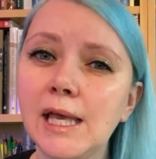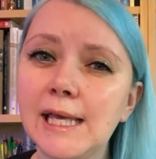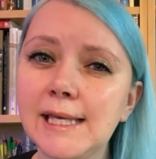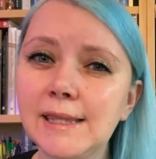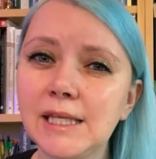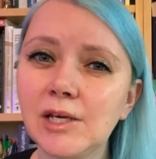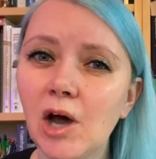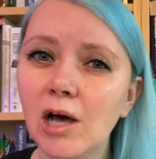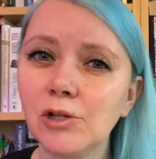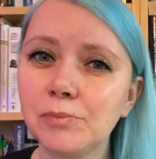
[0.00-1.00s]
In The
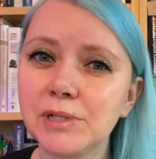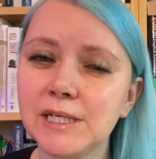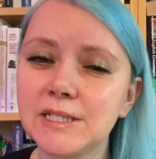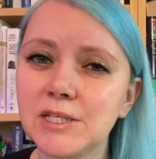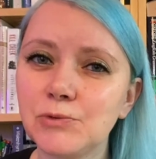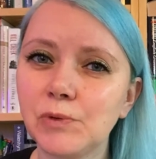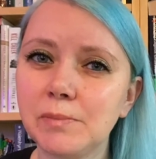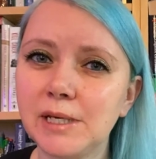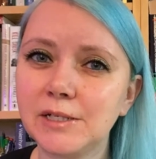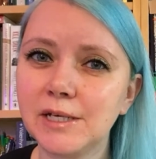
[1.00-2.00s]
Hollow Places, we meet